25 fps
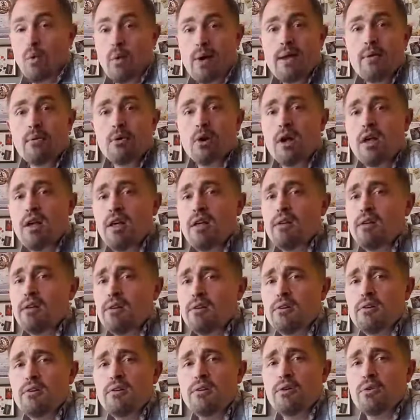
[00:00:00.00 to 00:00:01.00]
We were
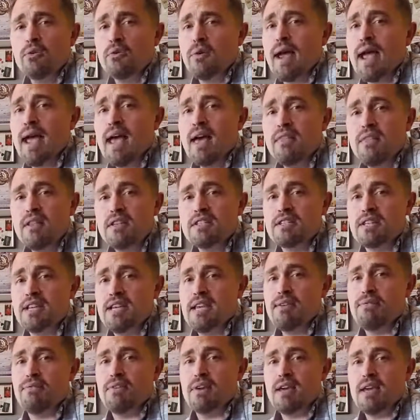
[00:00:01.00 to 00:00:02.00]
huddled around the
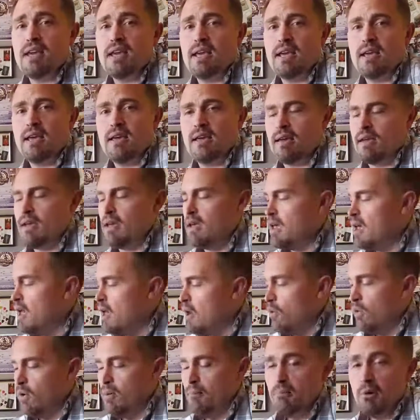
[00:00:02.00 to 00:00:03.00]
TV
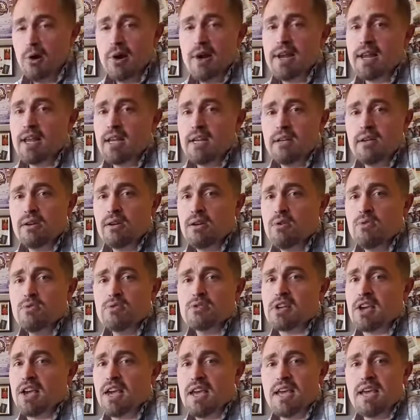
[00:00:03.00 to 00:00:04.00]
when breaking
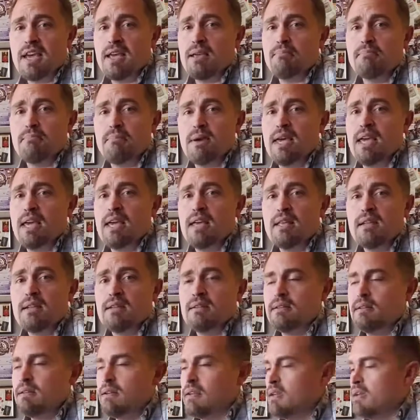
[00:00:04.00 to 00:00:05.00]
news came in.
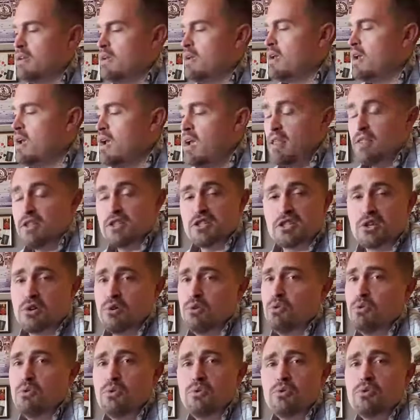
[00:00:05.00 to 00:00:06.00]
The
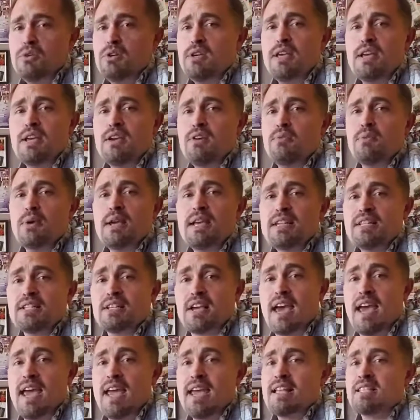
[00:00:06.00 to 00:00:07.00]
school year is
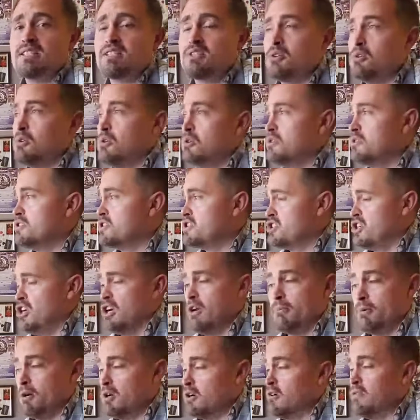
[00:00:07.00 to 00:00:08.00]
canceled,
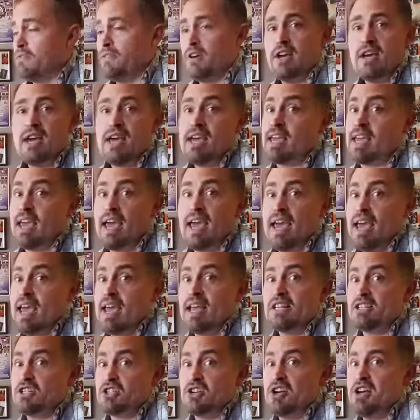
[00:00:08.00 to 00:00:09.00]
summer
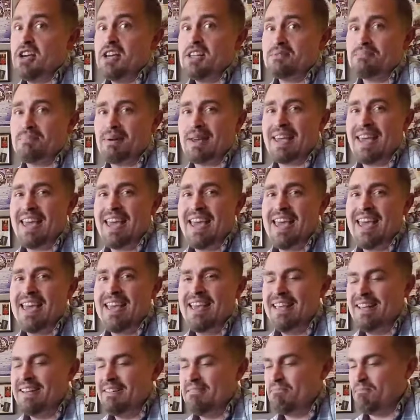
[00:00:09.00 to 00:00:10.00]
vacation just
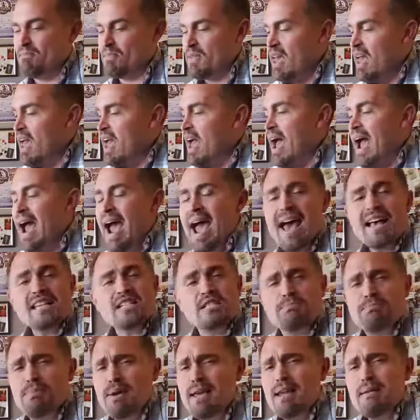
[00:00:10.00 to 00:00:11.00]
began. I
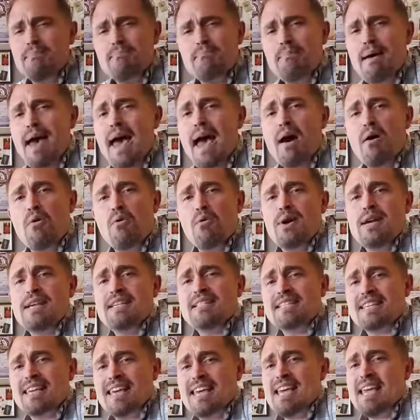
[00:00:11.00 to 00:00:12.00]
spit my
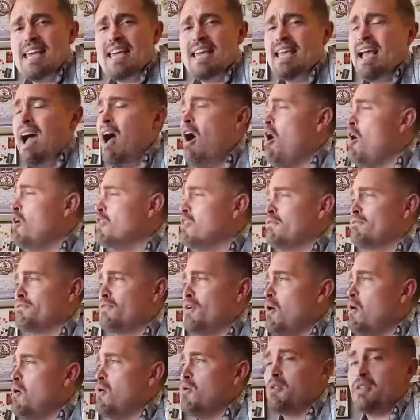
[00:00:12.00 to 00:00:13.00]
whiskey on the
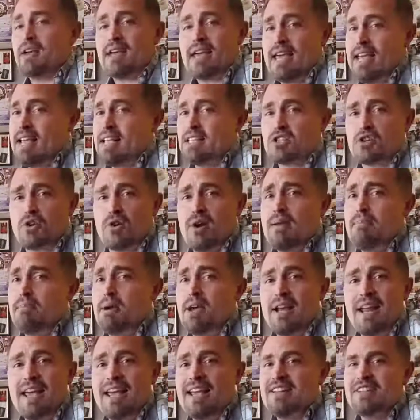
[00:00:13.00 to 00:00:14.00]
floor, the kids
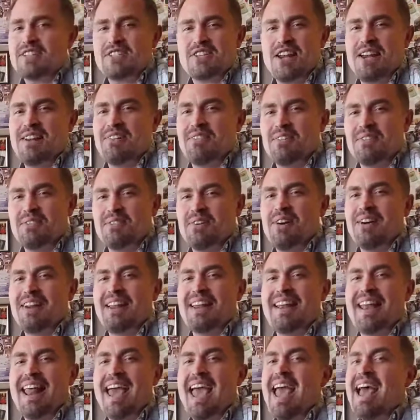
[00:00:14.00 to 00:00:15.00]
screaming and cheering,
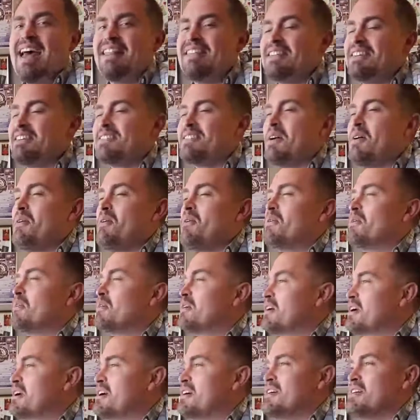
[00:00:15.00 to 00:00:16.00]
running out the door.
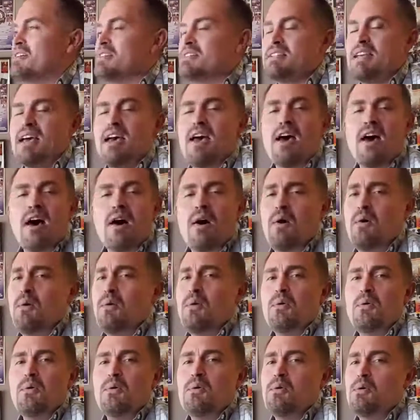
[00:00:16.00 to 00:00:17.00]
'Cause, oh,
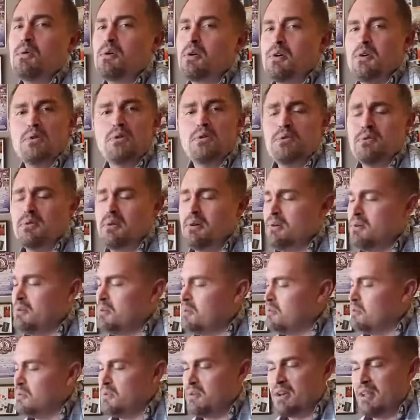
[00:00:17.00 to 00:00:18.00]

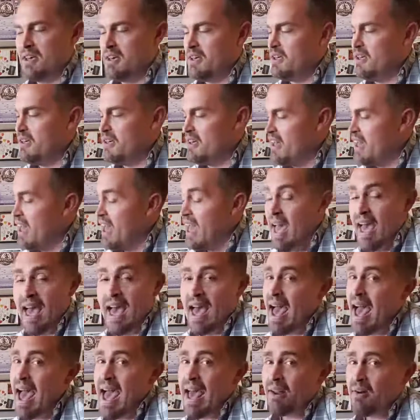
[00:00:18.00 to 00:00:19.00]
Corona,
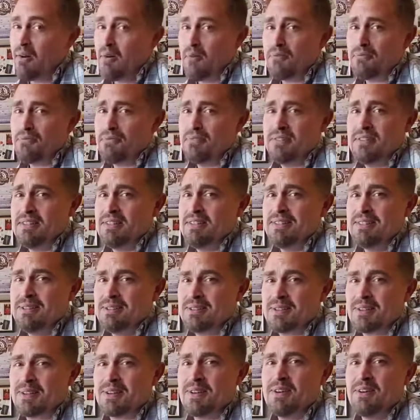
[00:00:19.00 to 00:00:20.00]
I don't
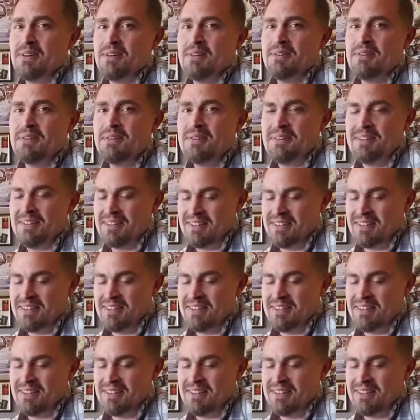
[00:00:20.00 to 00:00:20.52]
feel so good.